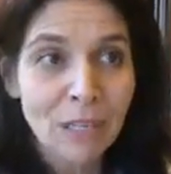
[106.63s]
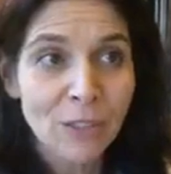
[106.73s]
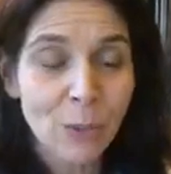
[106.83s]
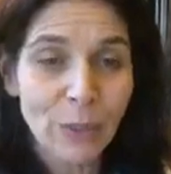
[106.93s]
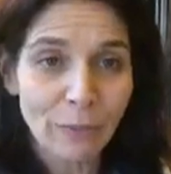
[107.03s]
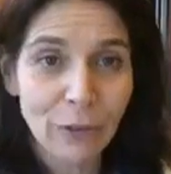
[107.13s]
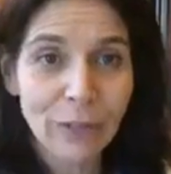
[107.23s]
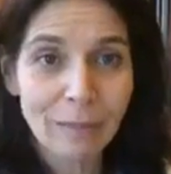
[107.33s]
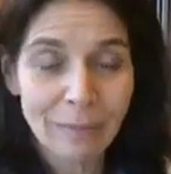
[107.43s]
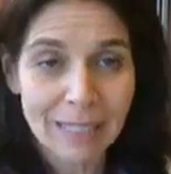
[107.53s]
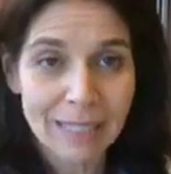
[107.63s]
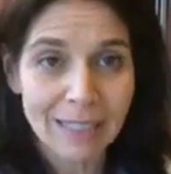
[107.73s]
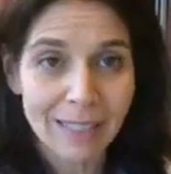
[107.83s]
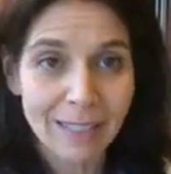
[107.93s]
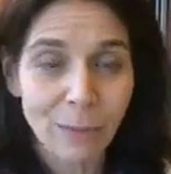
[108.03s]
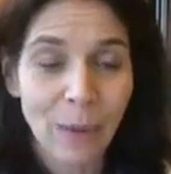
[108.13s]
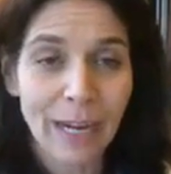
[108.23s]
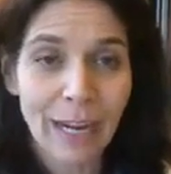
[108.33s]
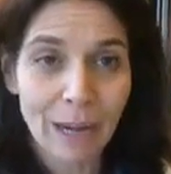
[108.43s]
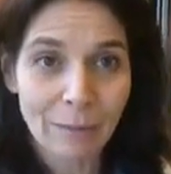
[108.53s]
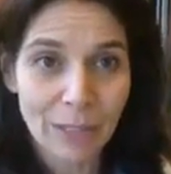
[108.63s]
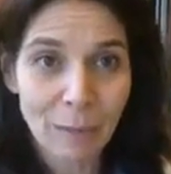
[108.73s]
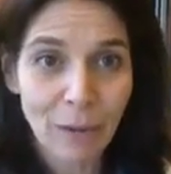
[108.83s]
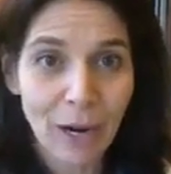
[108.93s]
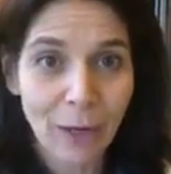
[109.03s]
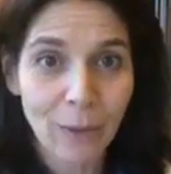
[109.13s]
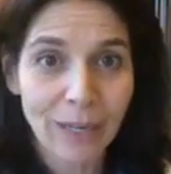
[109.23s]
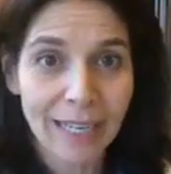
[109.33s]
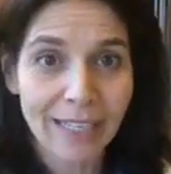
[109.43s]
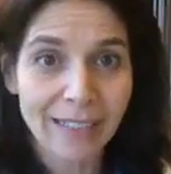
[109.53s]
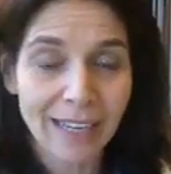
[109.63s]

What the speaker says: So if you're in business, when it comes to priorities,